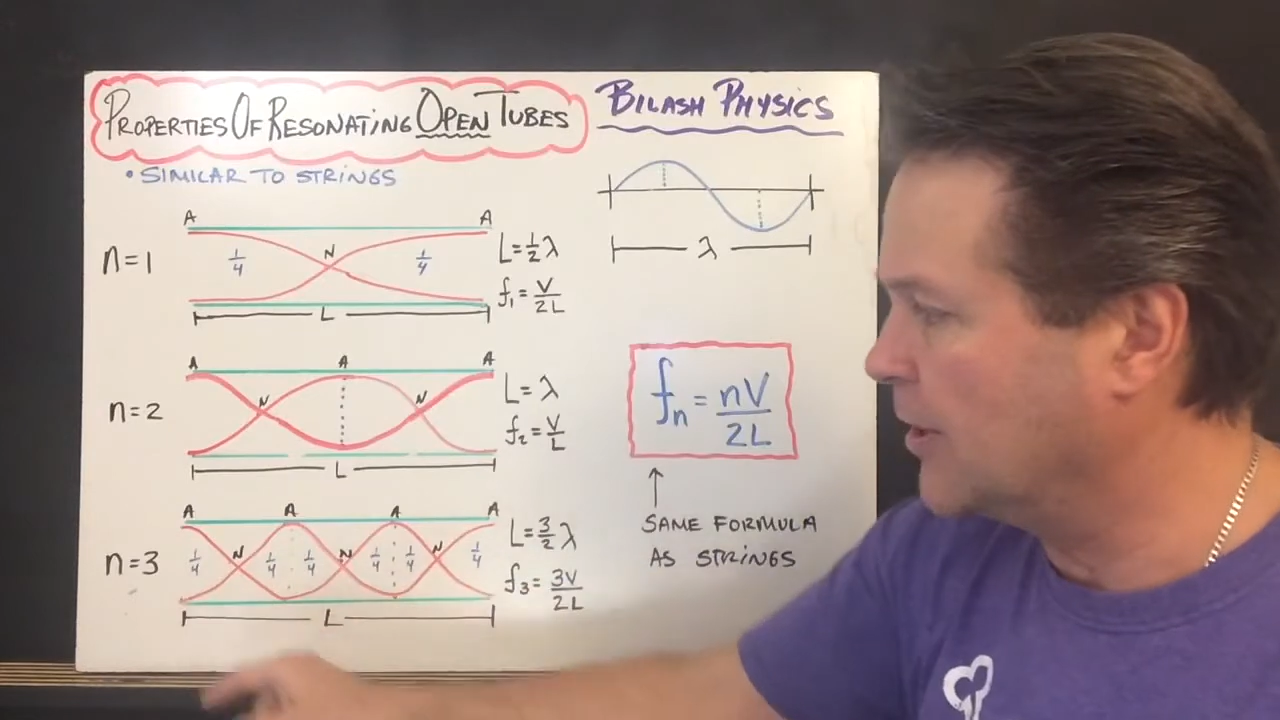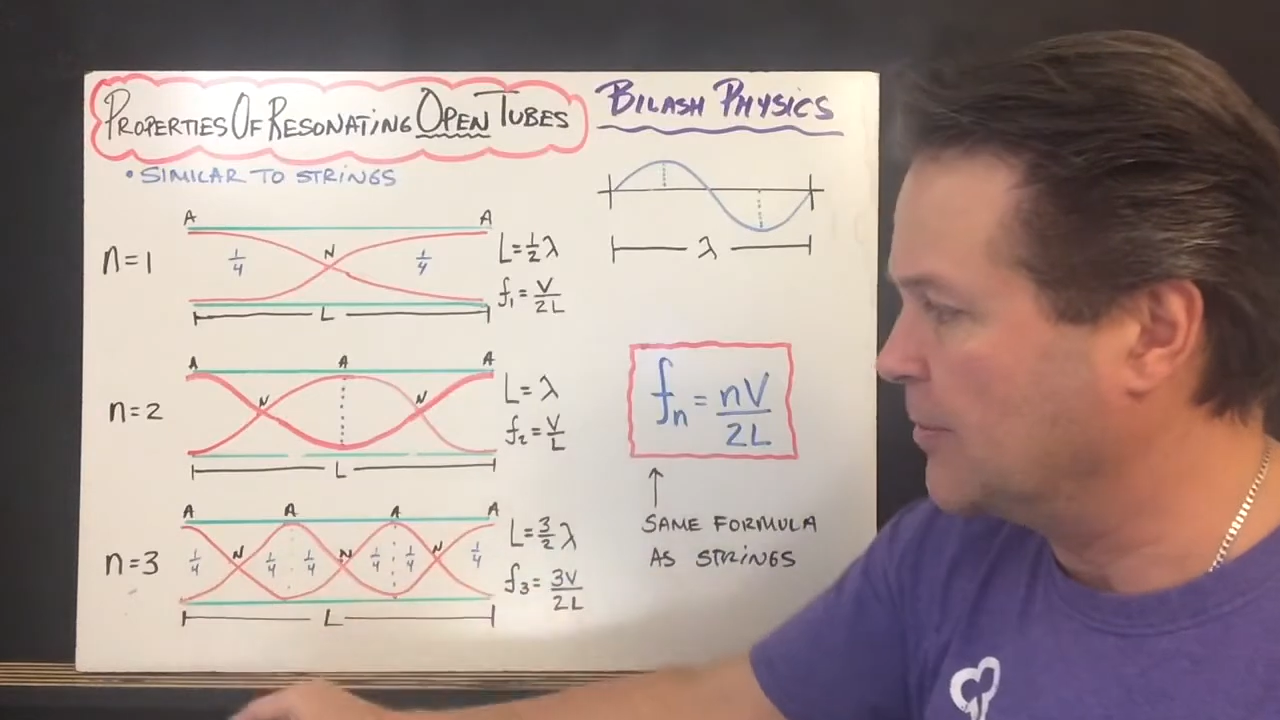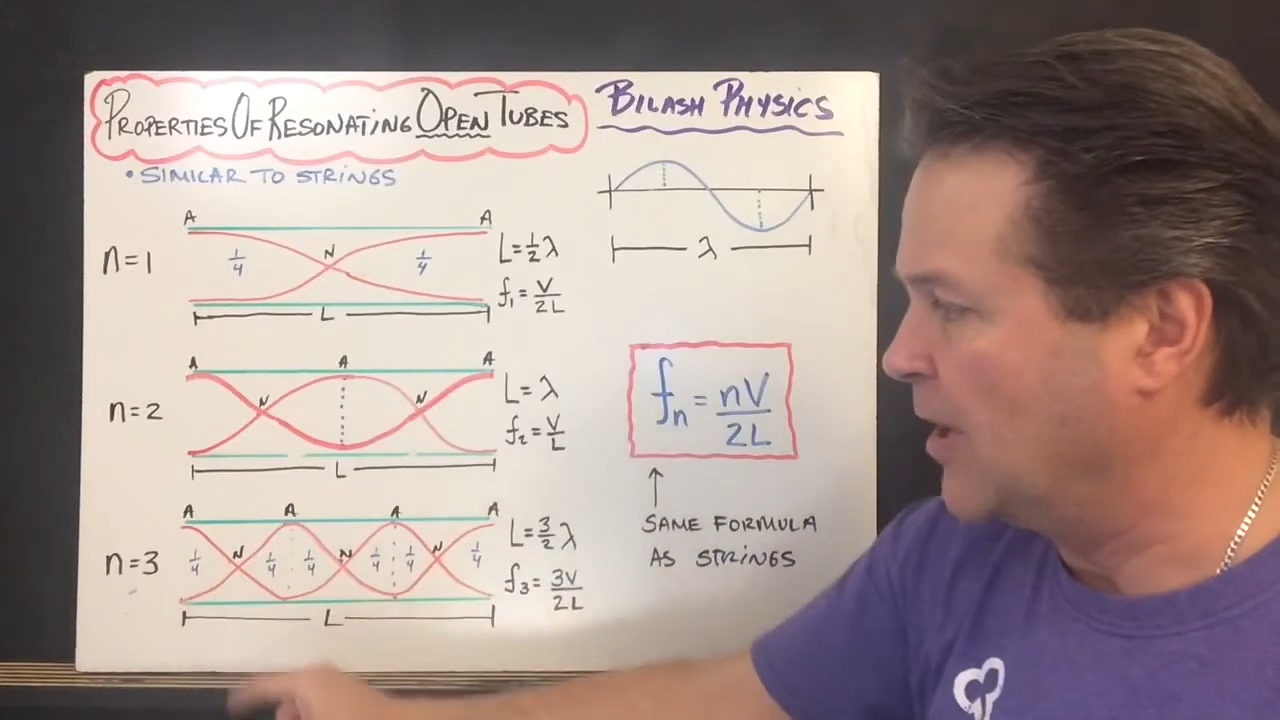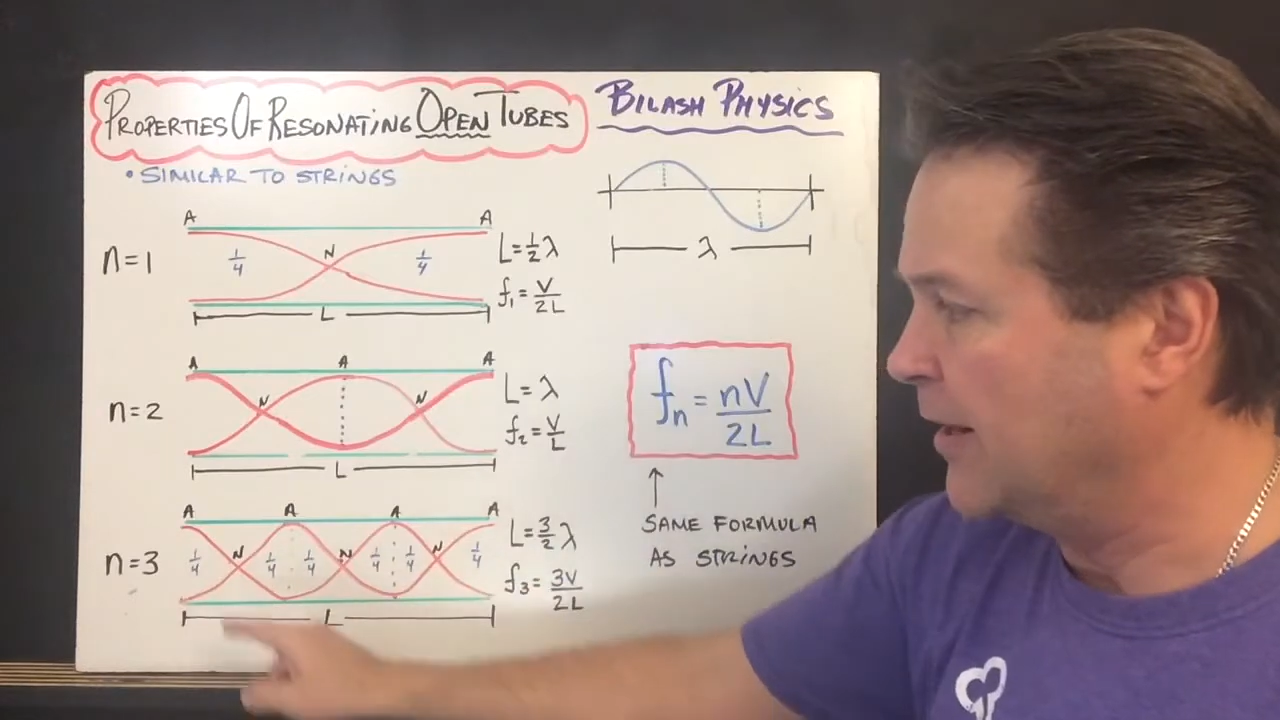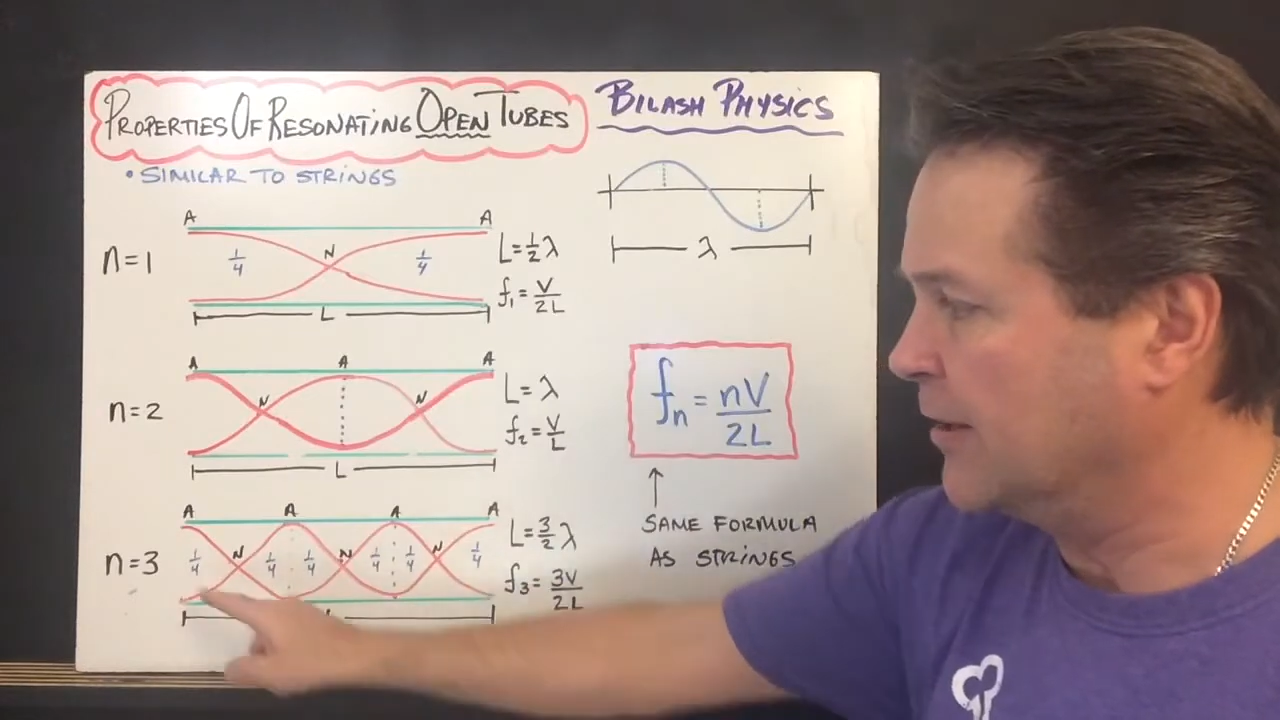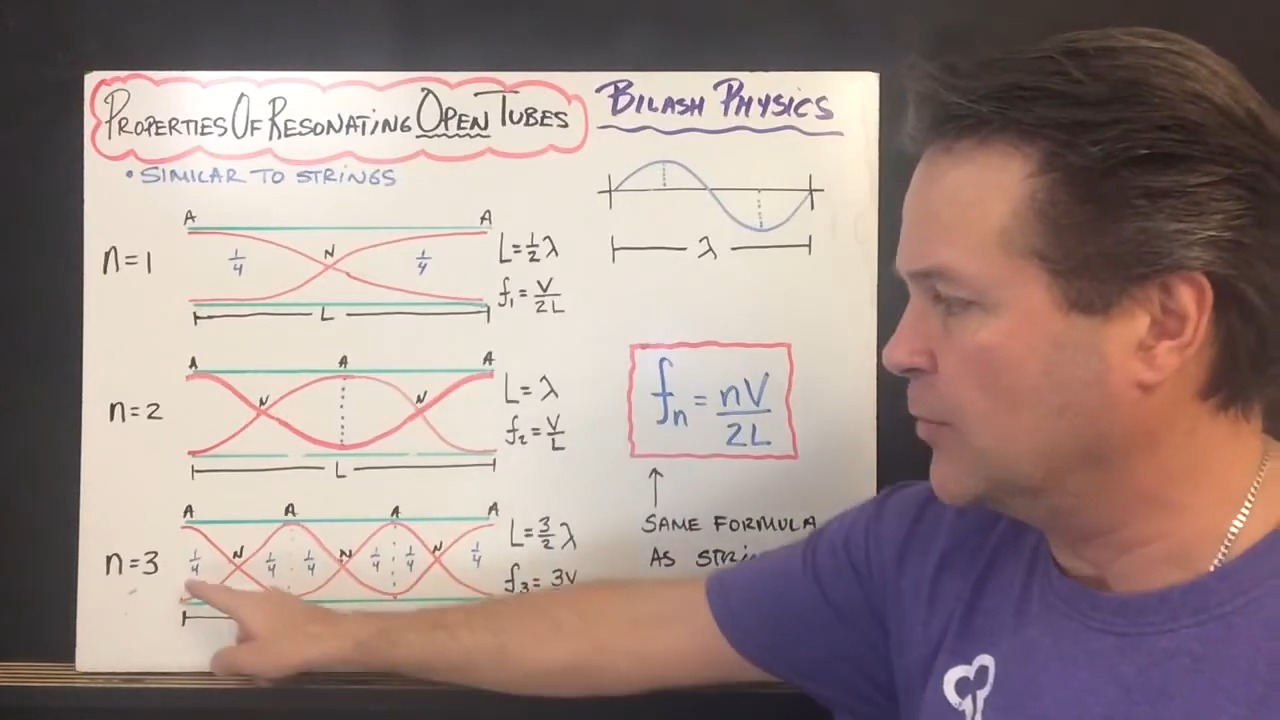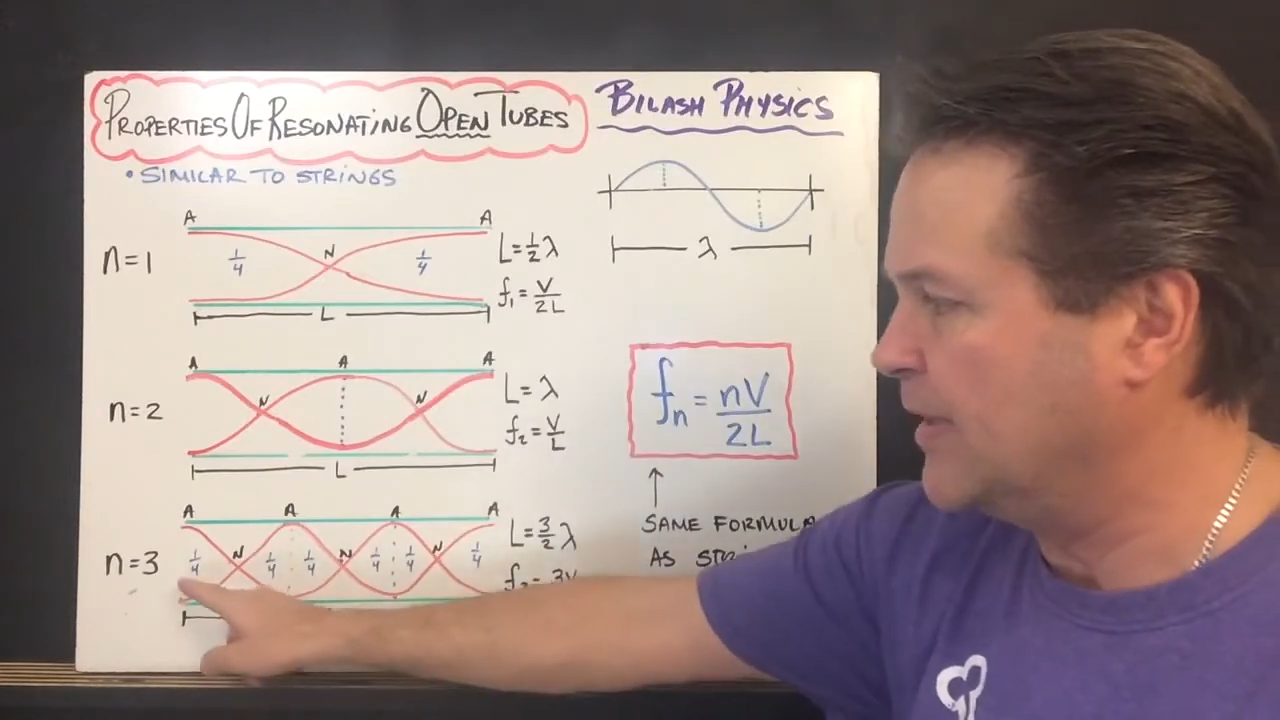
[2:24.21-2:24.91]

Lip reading: harmonic,